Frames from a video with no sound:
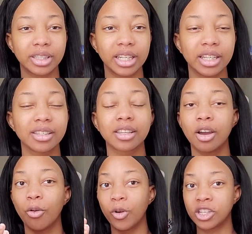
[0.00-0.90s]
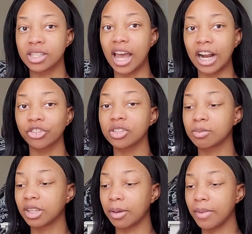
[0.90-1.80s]
these, which is actually
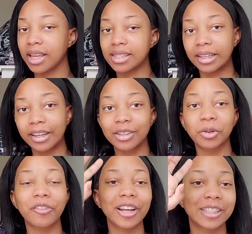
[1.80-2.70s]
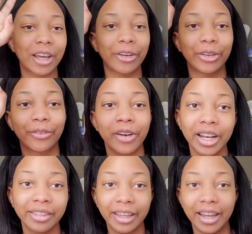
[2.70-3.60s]
something amazing, because whenever I tell you, the funny
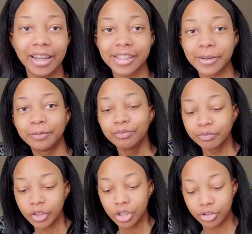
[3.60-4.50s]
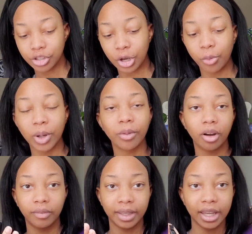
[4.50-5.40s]
thing is, so we were
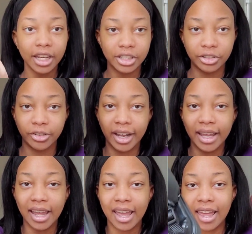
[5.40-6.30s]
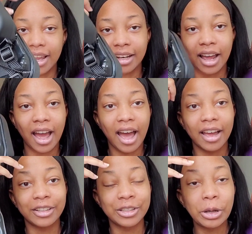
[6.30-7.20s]
on vacation, right? And
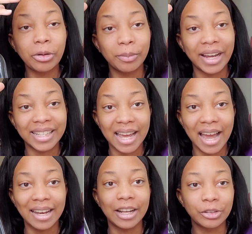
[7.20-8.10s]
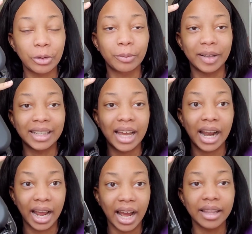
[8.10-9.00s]
I told my dad I
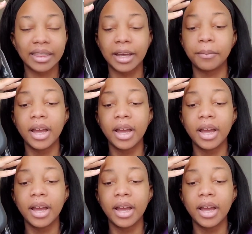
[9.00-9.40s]
had them,